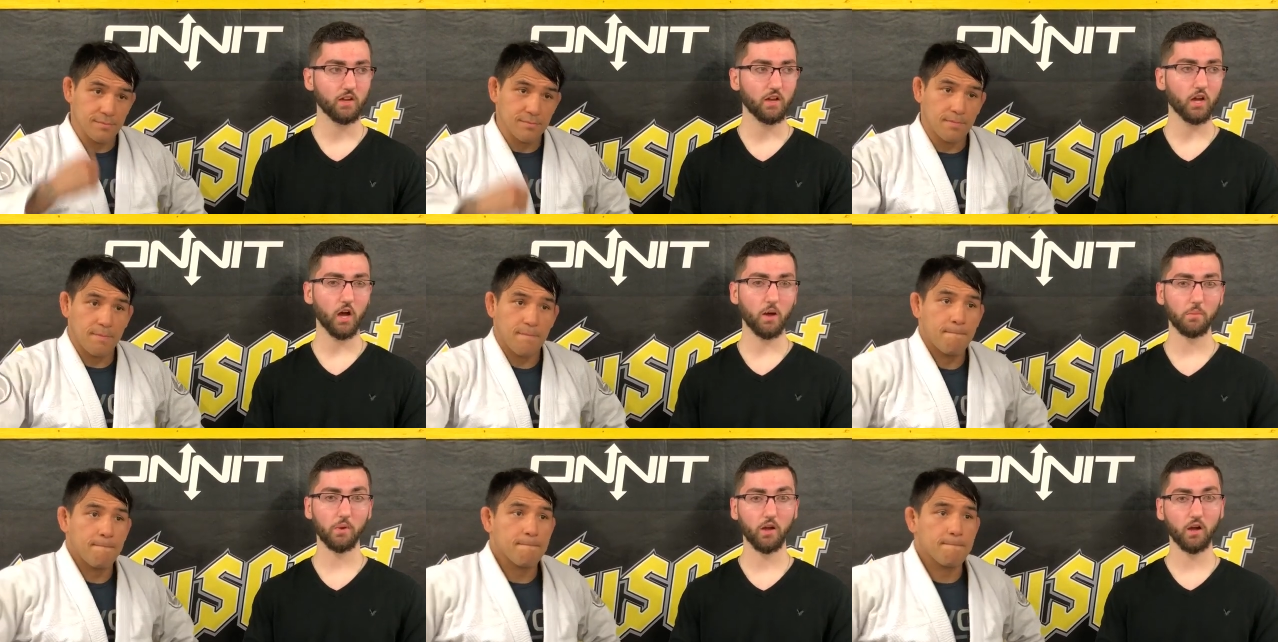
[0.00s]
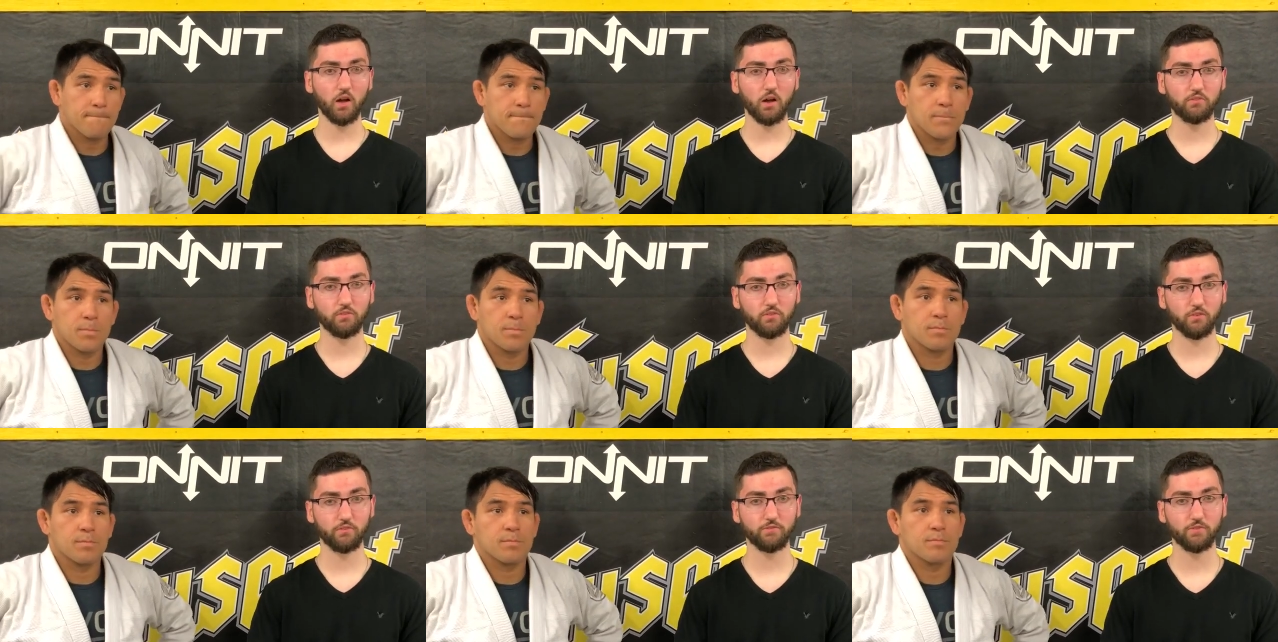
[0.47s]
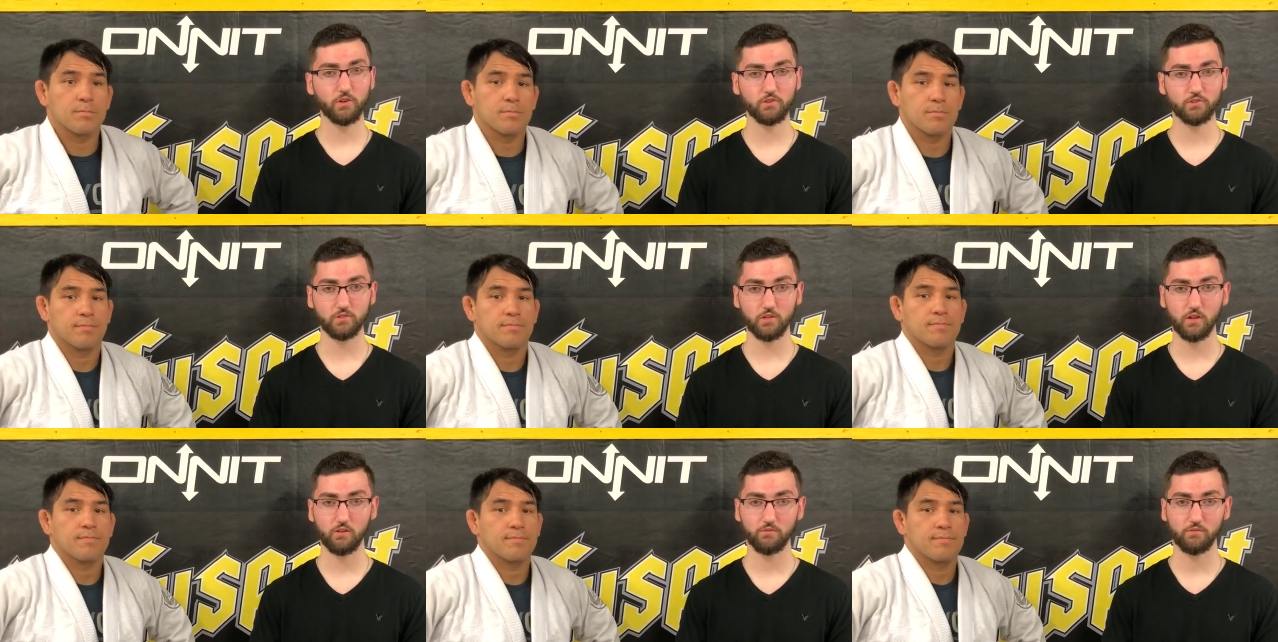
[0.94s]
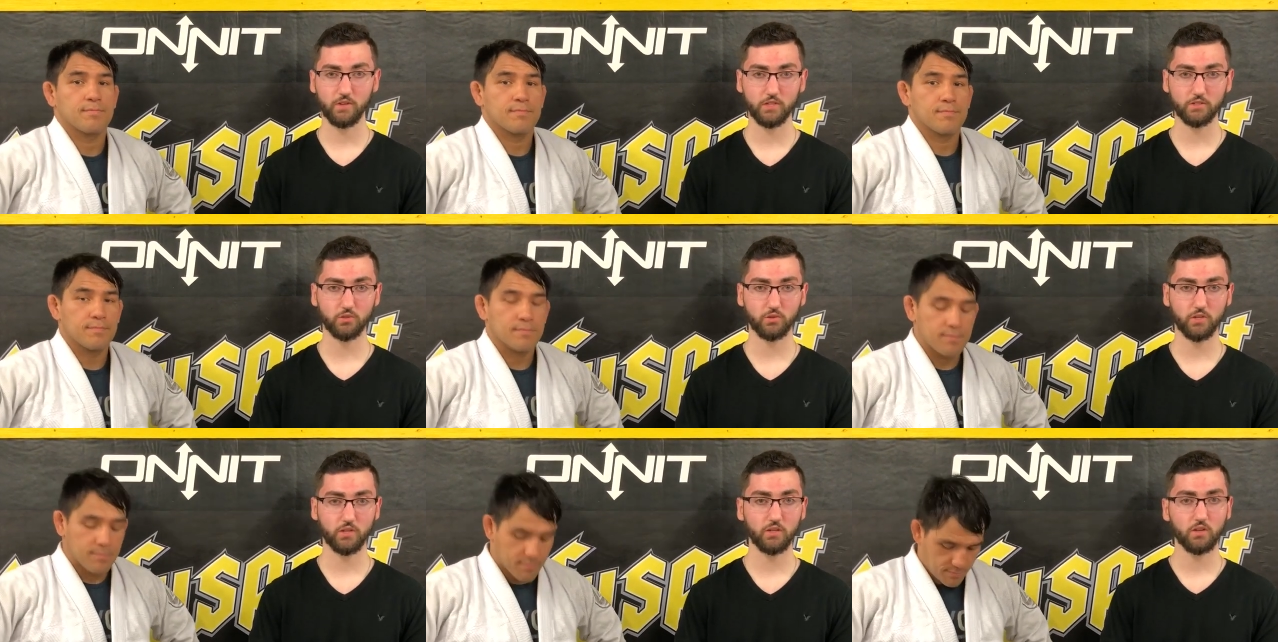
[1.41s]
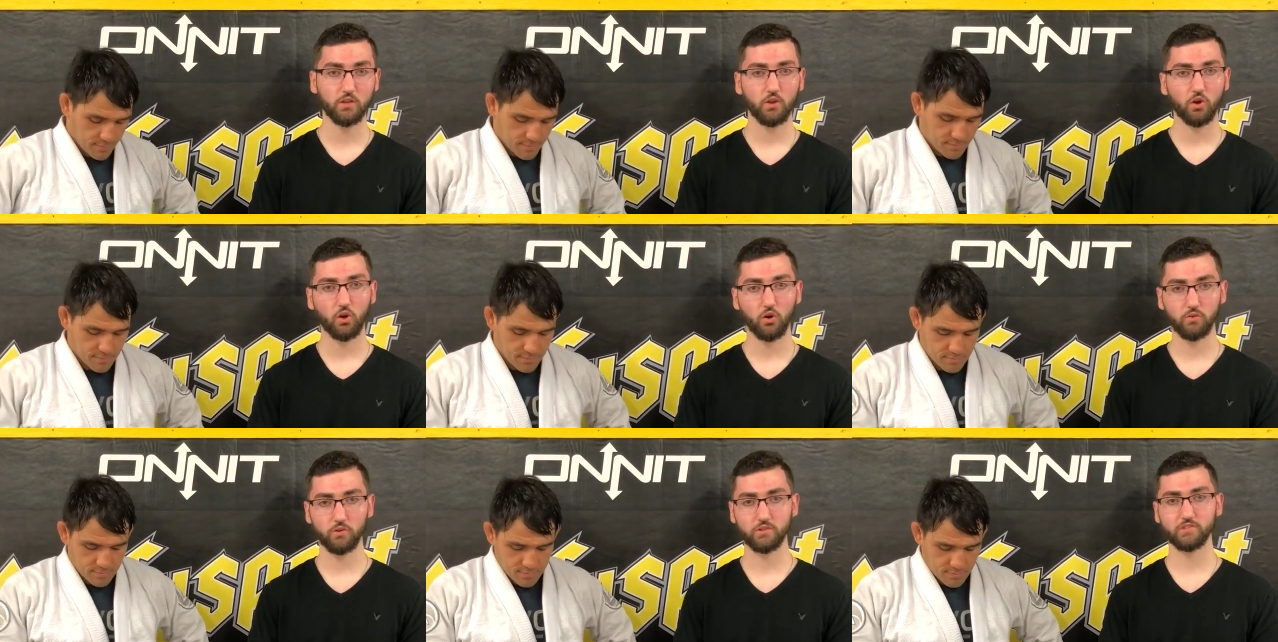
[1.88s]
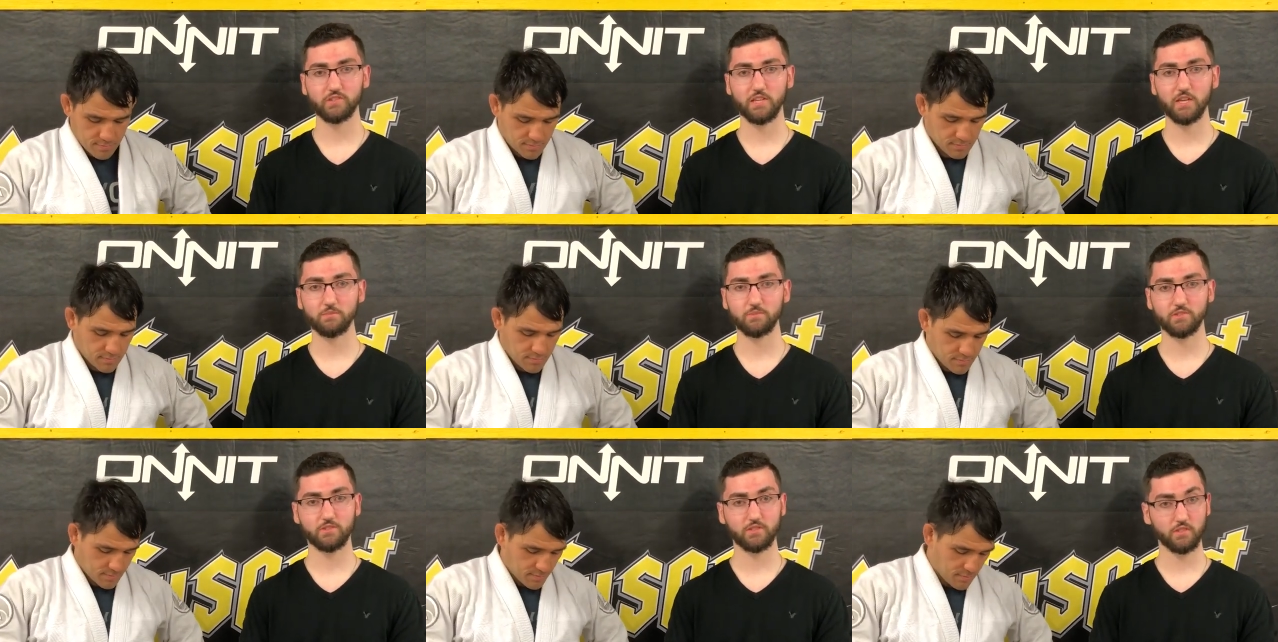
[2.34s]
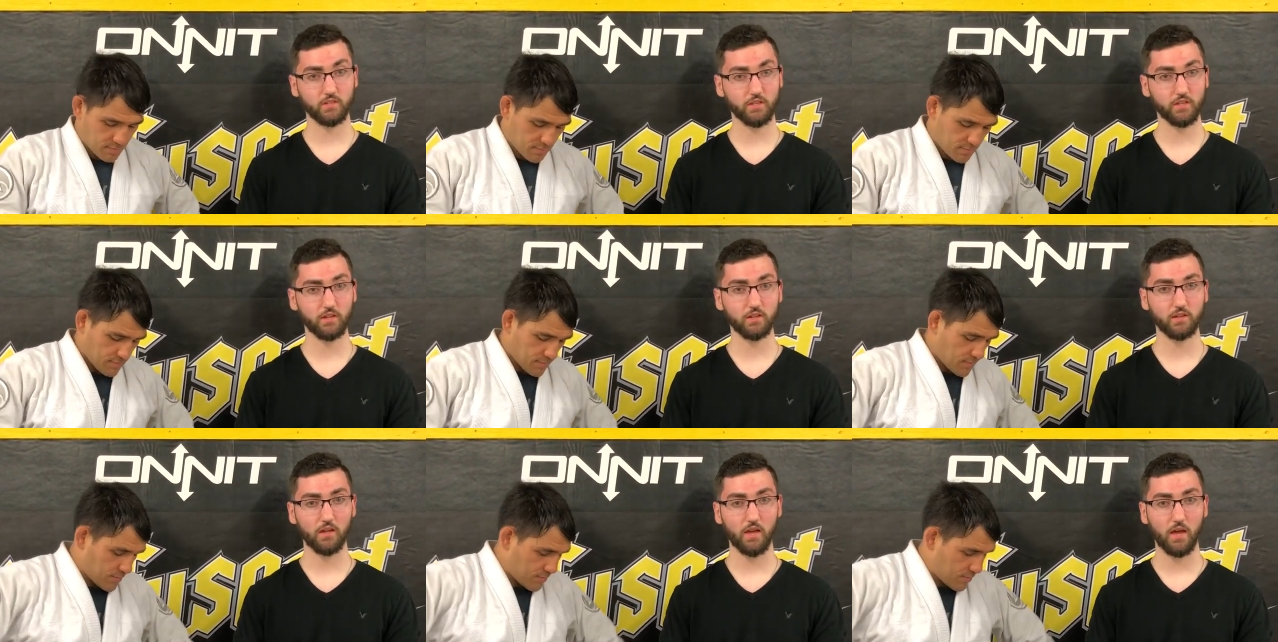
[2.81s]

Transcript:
Speaker 1: coming off of a first round victory over Sam Sicilia